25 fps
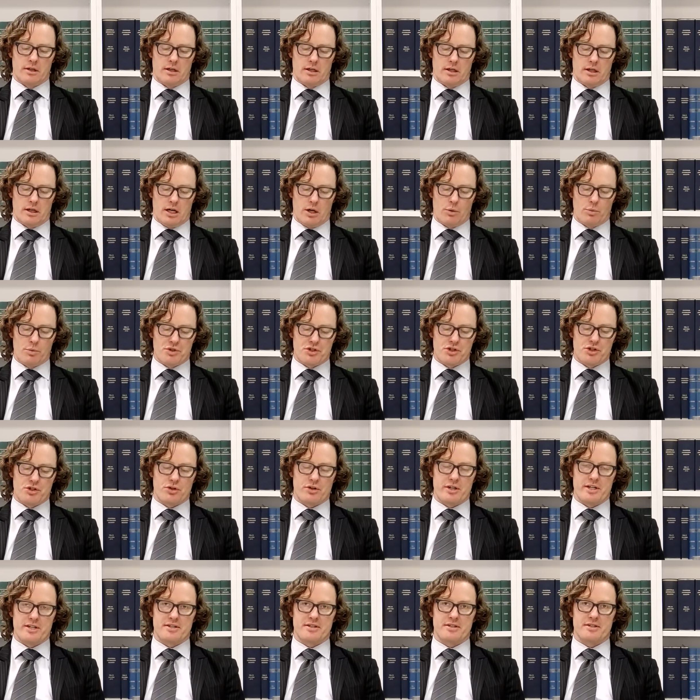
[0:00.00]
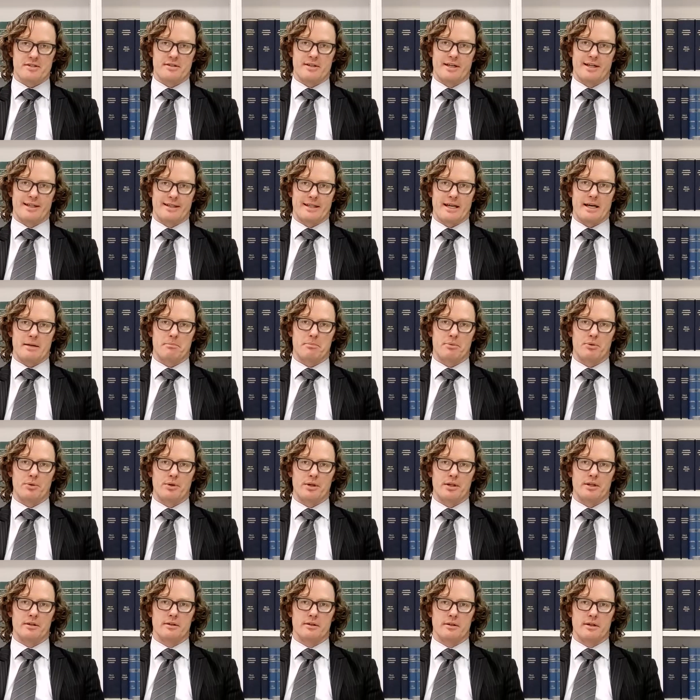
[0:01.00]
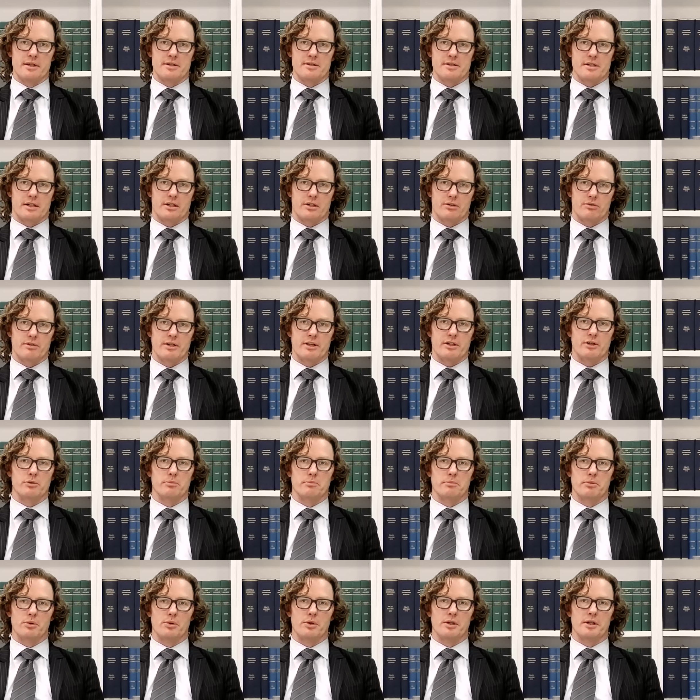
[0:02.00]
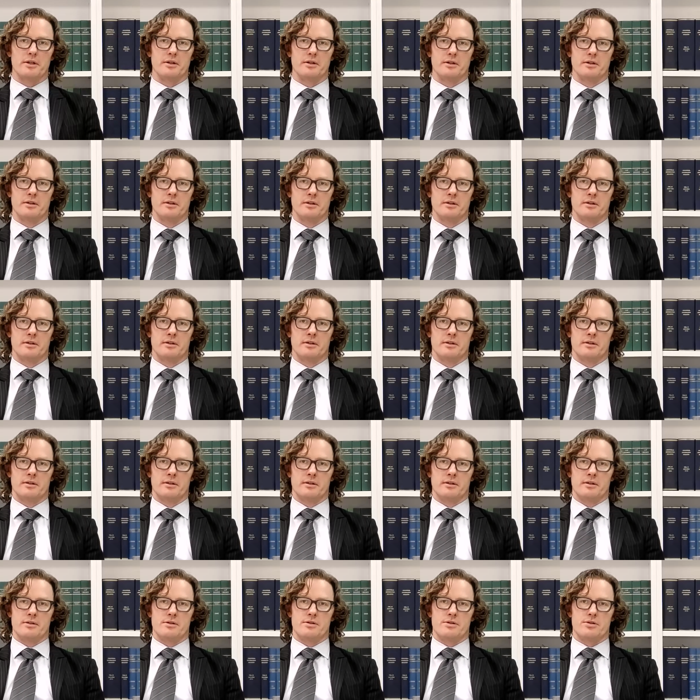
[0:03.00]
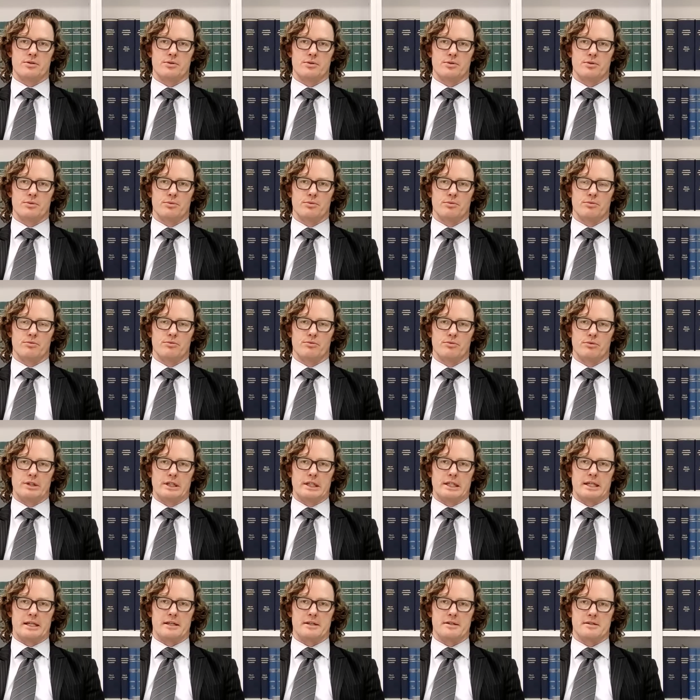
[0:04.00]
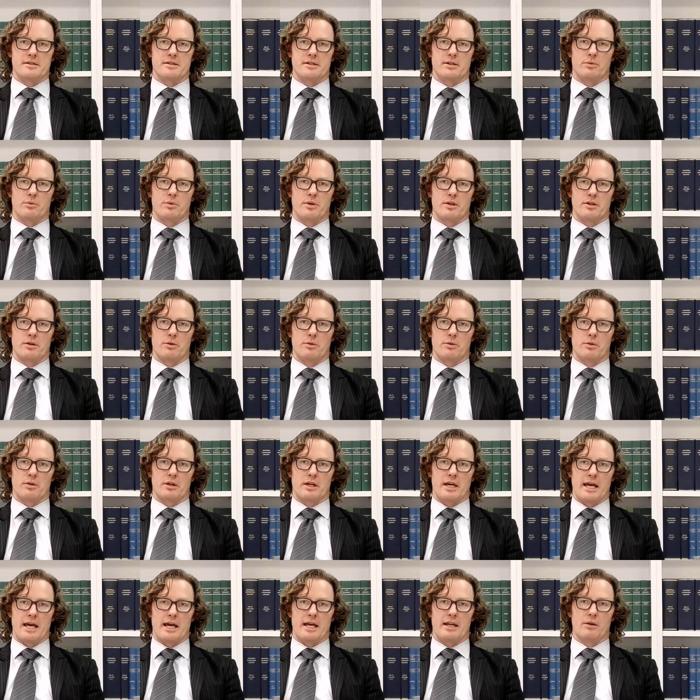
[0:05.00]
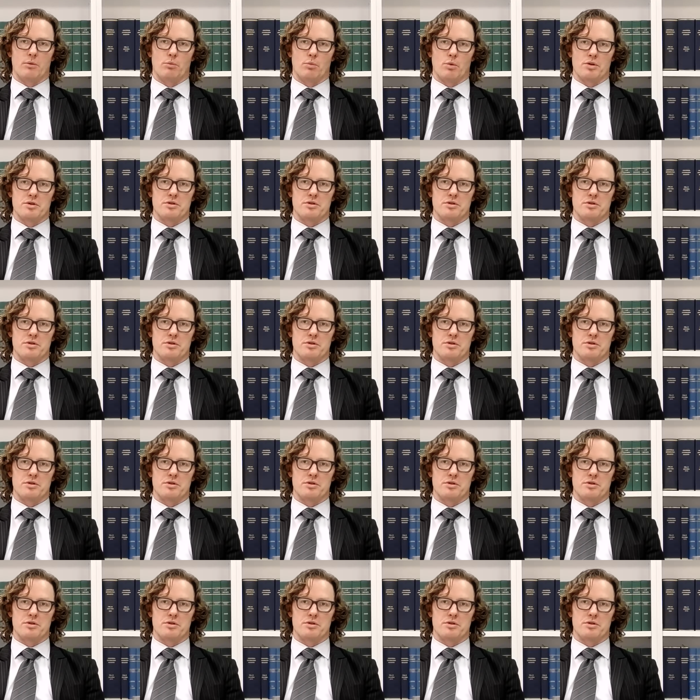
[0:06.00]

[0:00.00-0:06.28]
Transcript: I would stress at that point, it's a critical point to really consider whether you can and want